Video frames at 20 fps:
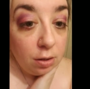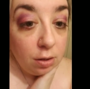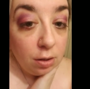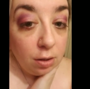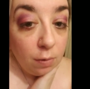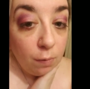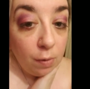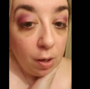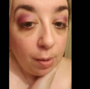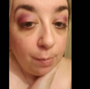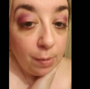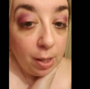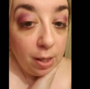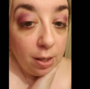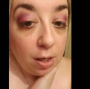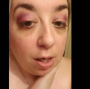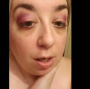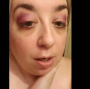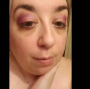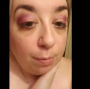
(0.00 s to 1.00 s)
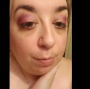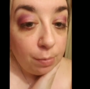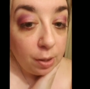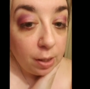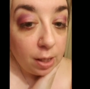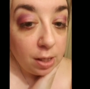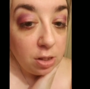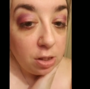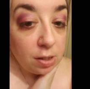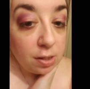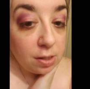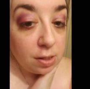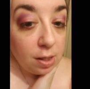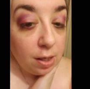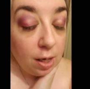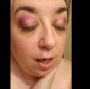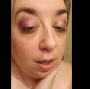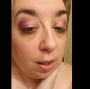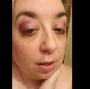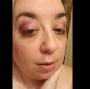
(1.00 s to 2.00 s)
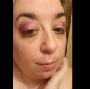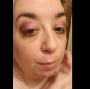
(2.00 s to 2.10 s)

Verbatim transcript: wear makeup, but I just can't